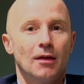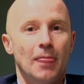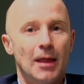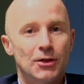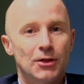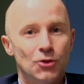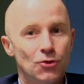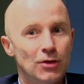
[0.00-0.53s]

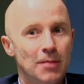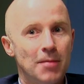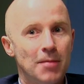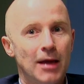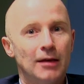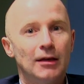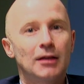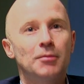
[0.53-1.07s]
That's usually
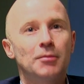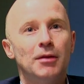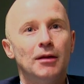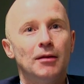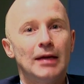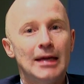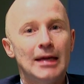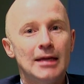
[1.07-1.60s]
made a little
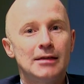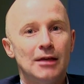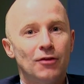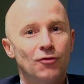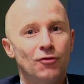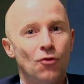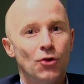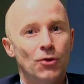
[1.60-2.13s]
bit
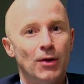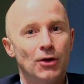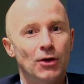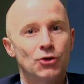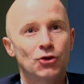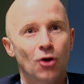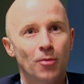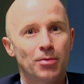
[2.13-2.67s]
easier for you in
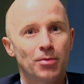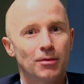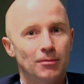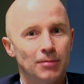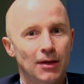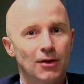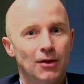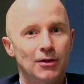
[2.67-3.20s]
a shop
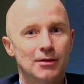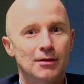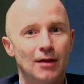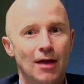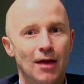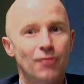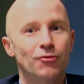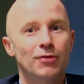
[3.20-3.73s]
because
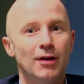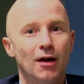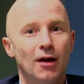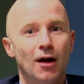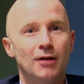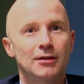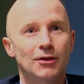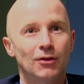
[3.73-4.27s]
every
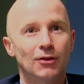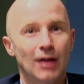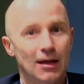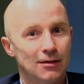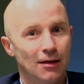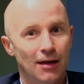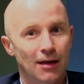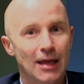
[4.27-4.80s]
article
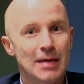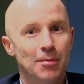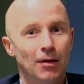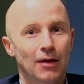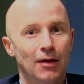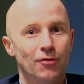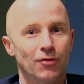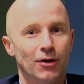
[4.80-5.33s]
has a
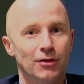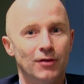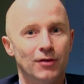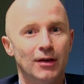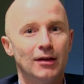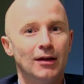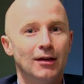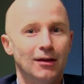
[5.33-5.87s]
label in front of
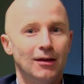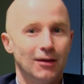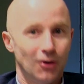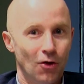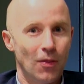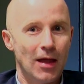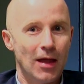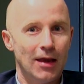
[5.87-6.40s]
it,
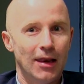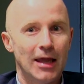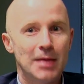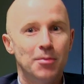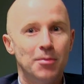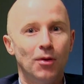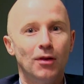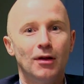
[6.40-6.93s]
and on that
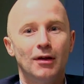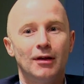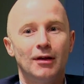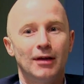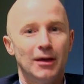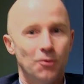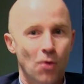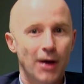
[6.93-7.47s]
label,
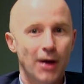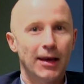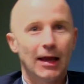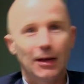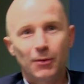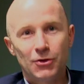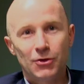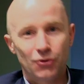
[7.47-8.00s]
in one
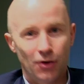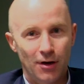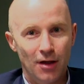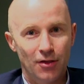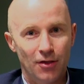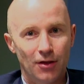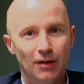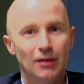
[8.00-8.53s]
language or
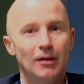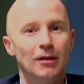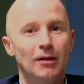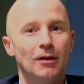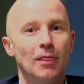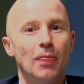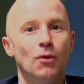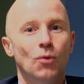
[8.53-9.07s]
another,
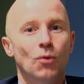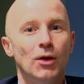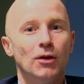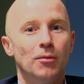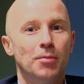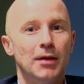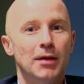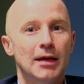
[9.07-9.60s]

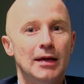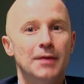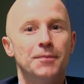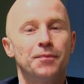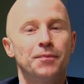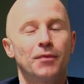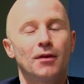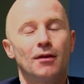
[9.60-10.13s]
will be
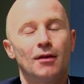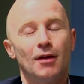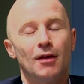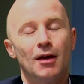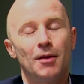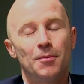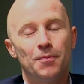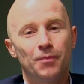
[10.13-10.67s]

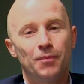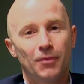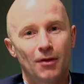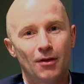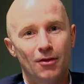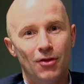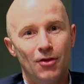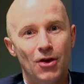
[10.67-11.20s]
the
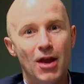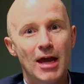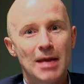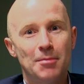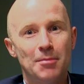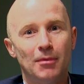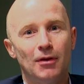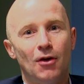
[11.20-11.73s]

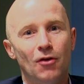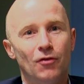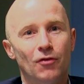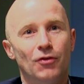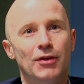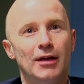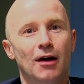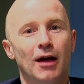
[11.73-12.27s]
name
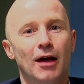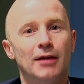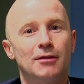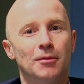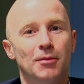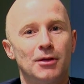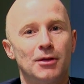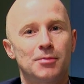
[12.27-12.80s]
of the
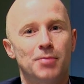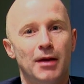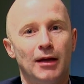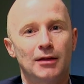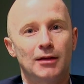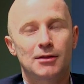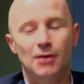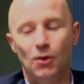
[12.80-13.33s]
item that's
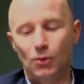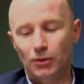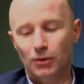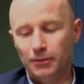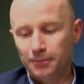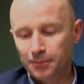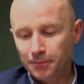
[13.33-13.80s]
being sold.